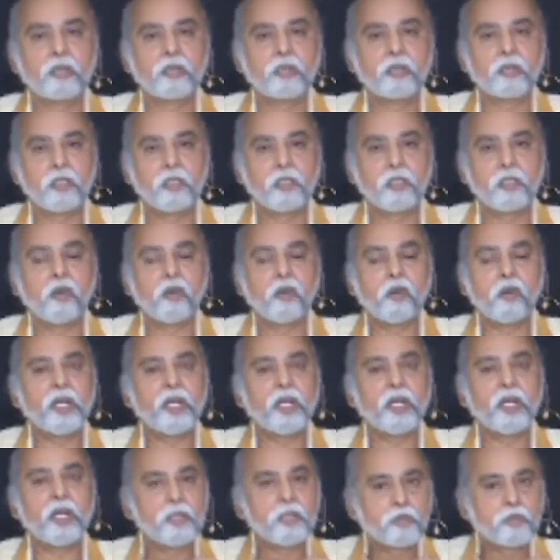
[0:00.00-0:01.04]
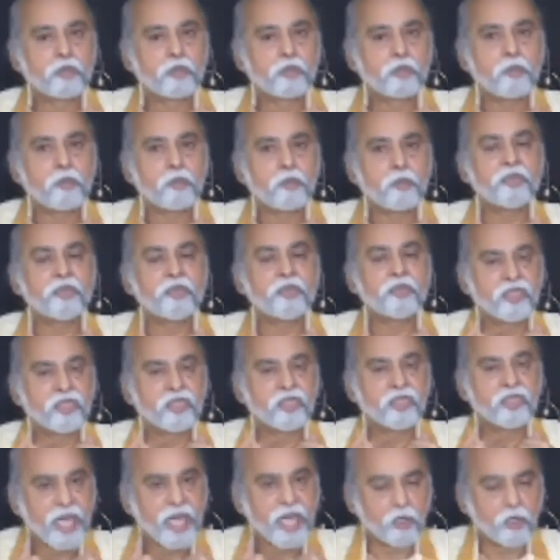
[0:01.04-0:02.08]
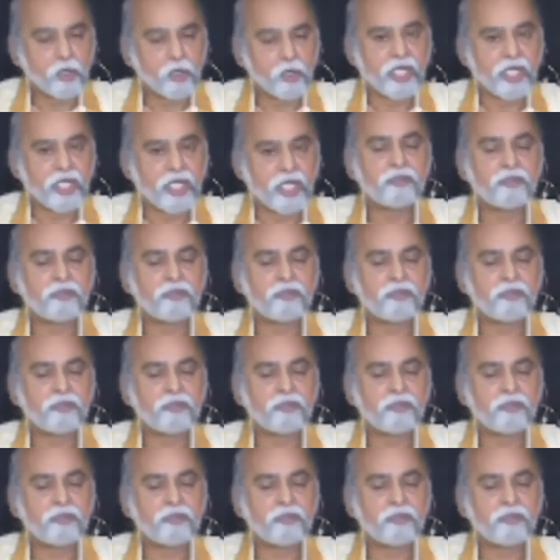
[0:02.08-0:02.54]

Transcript: All problems inside yourself